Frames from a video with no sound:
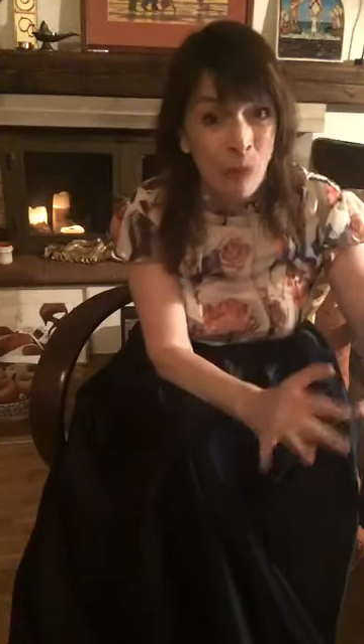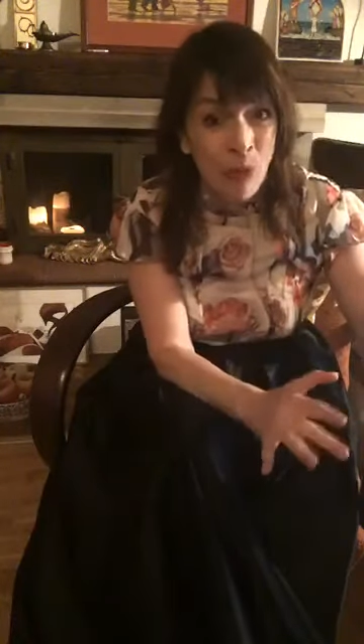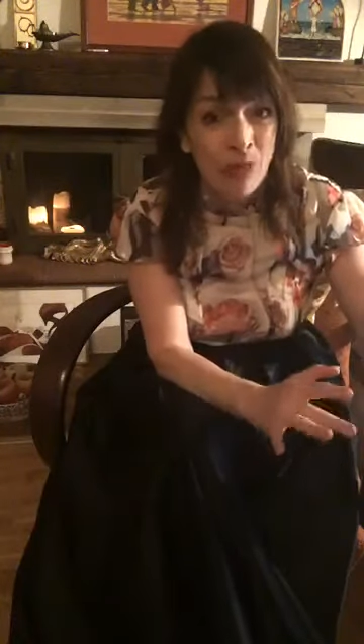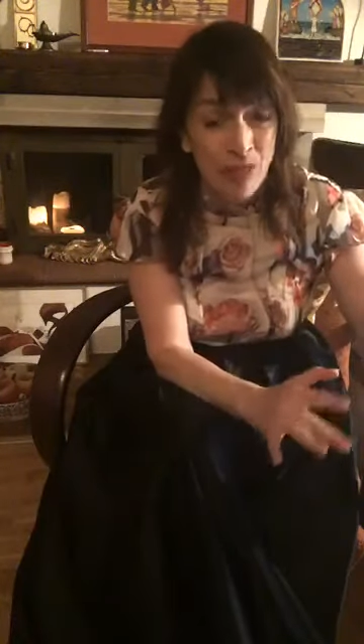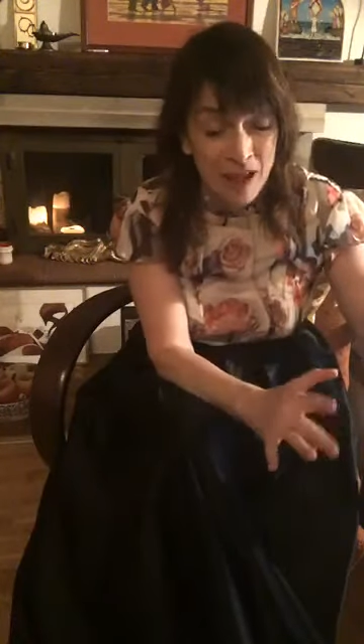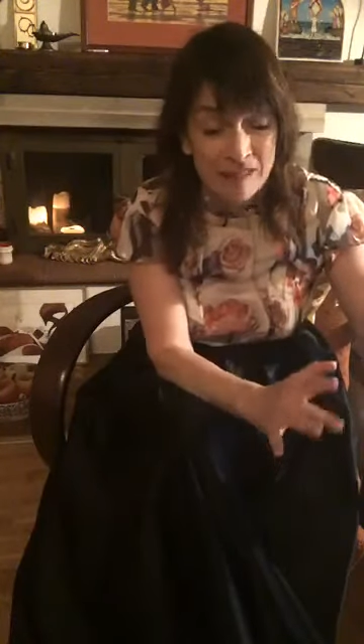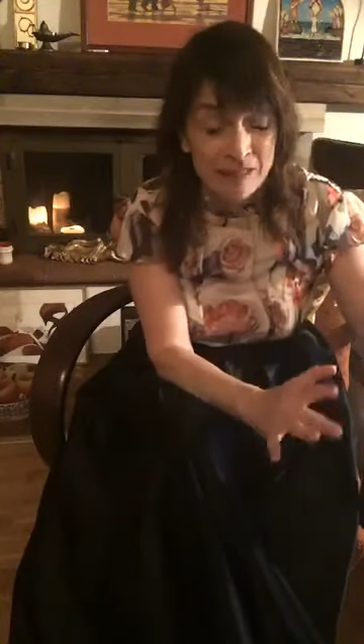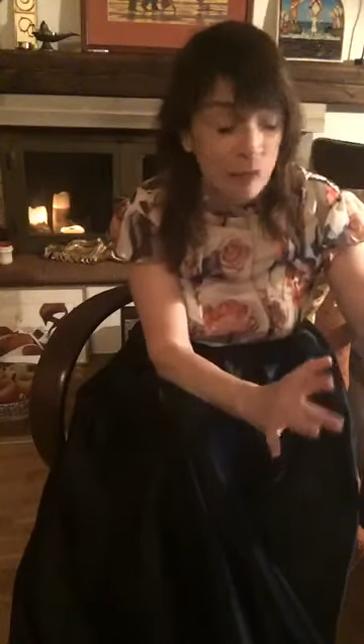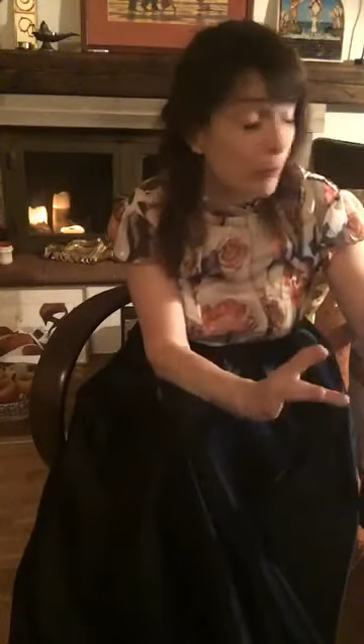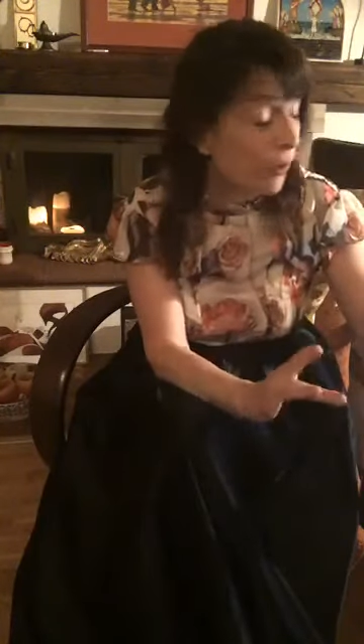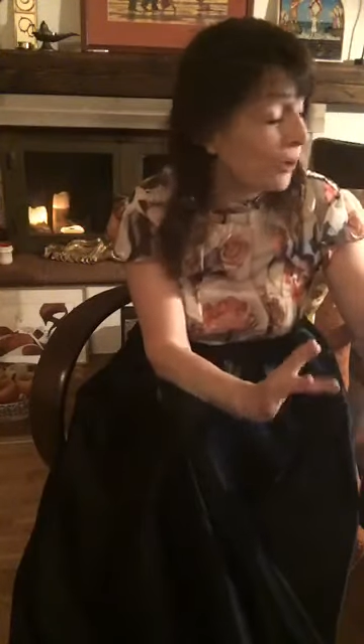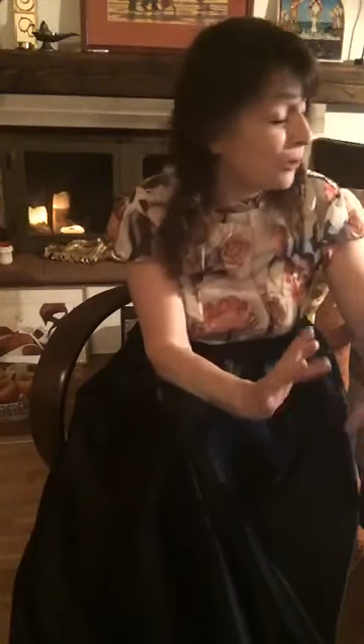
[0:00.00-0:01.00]

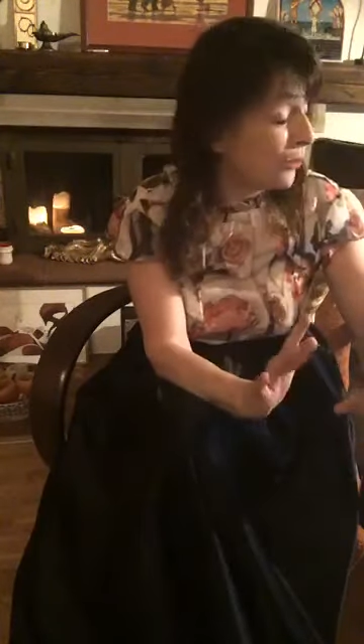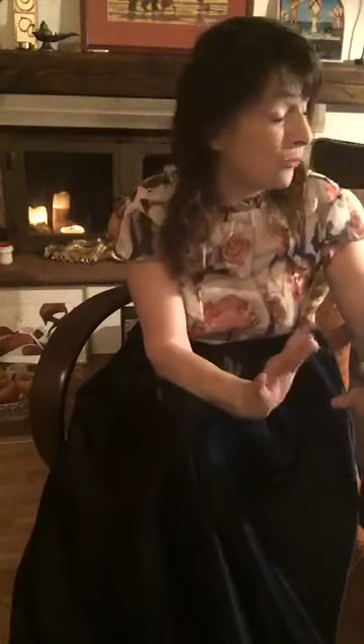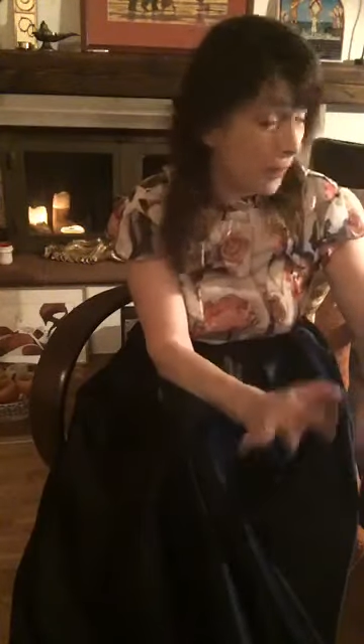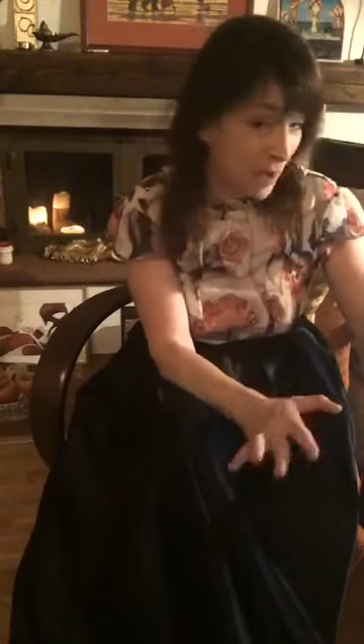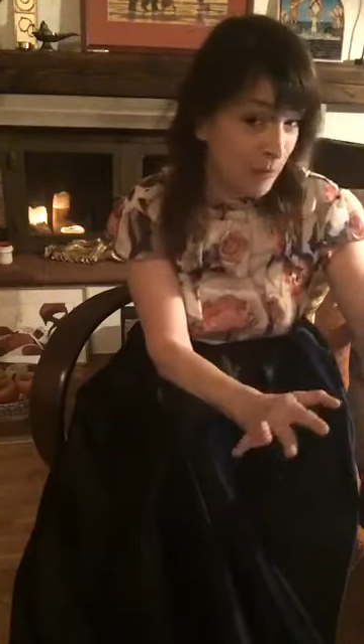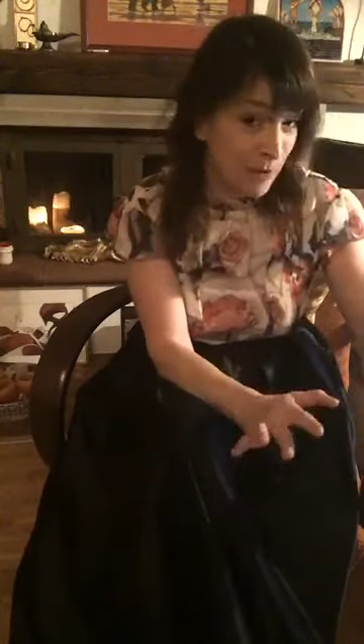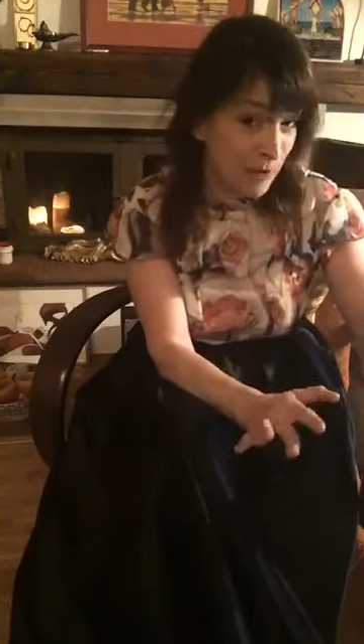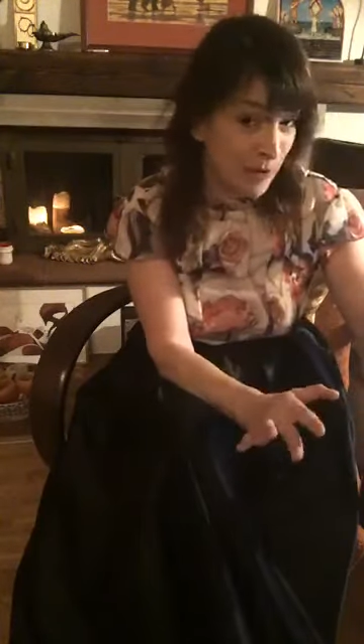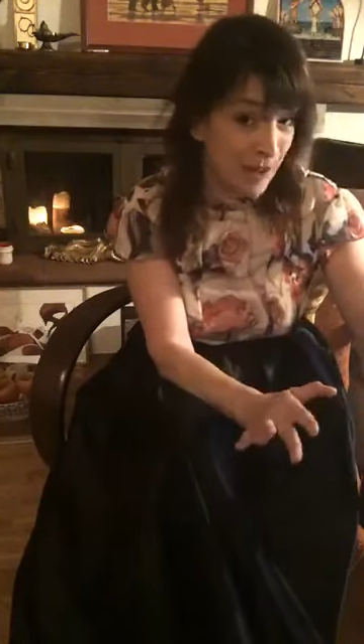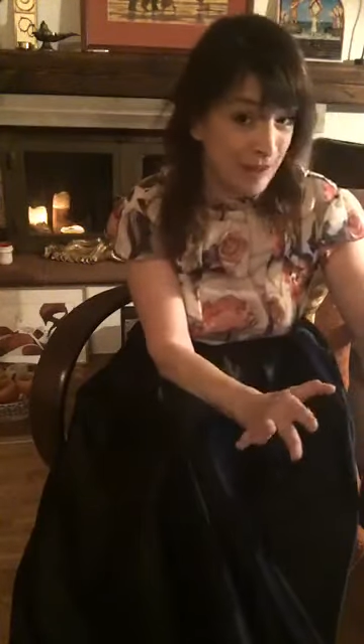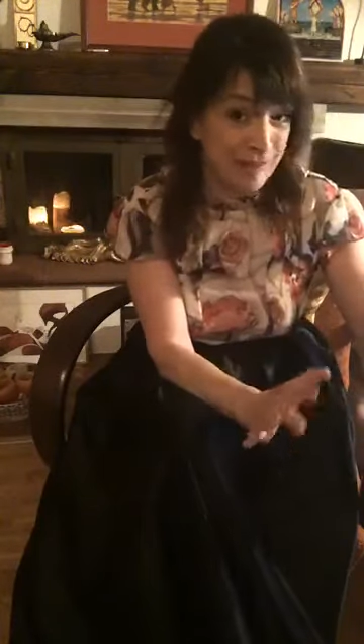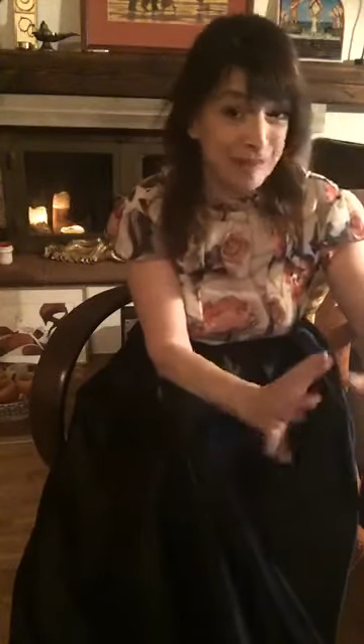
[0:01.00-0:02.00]
1001 Arabian
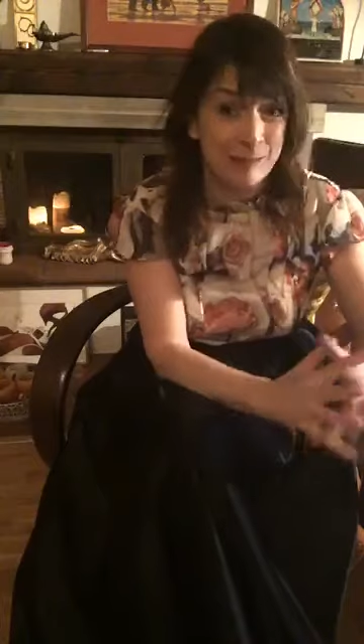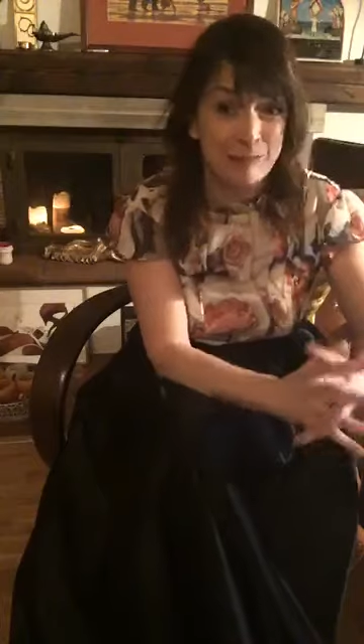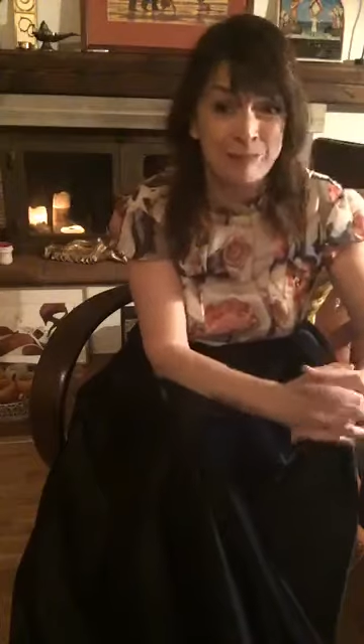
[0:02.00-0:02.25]
Nights.